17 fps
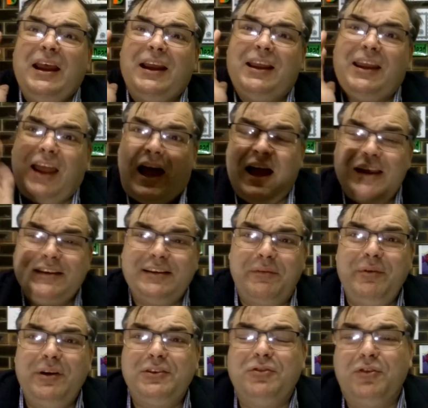Guys, I
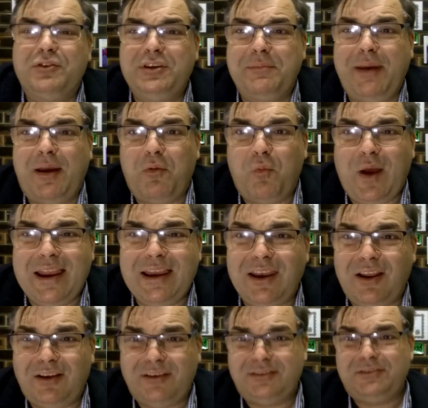want to talk to you about weight
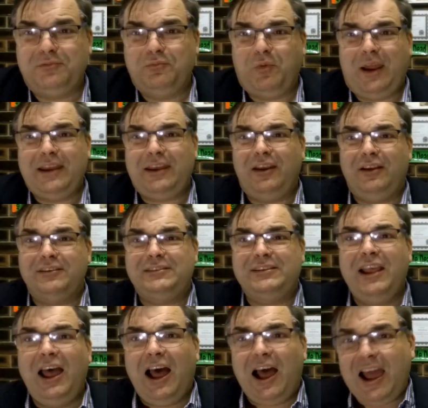loss. Weight loss.
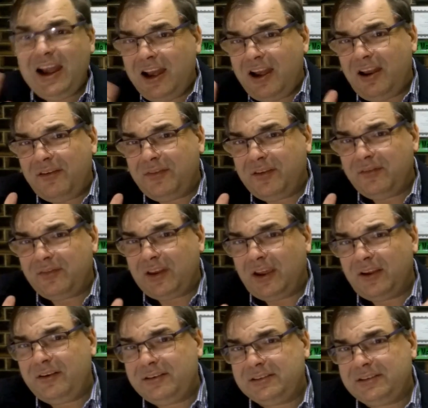I don't know if you've
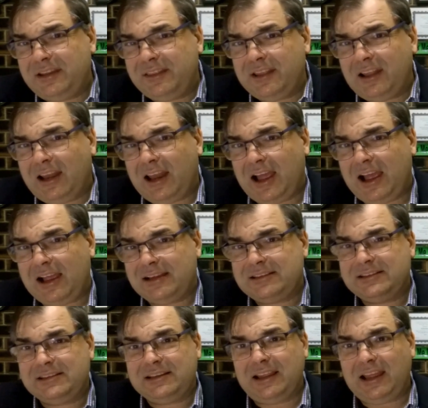noticed in the
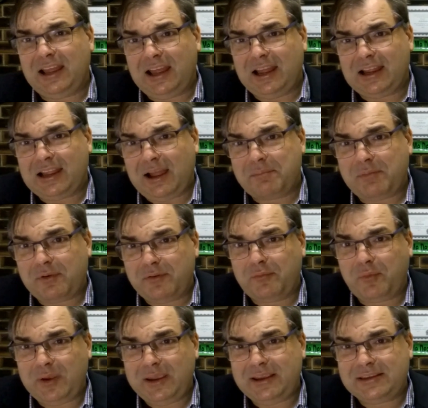last uh, couple
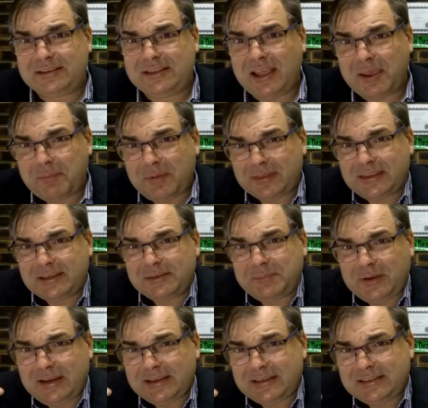of weeks there, but there's
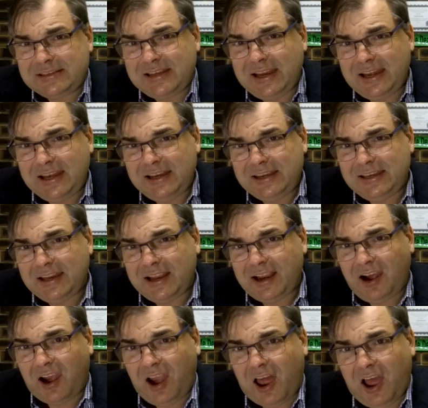been a steady
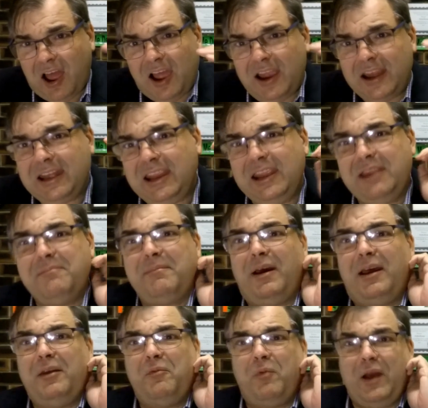decline in
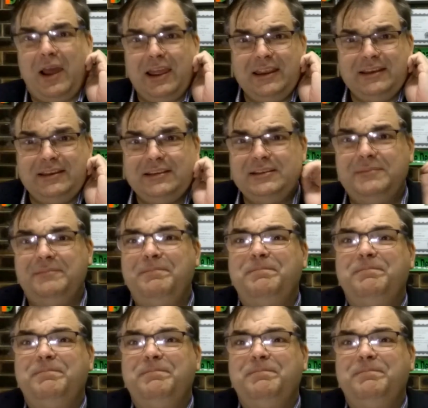my weight.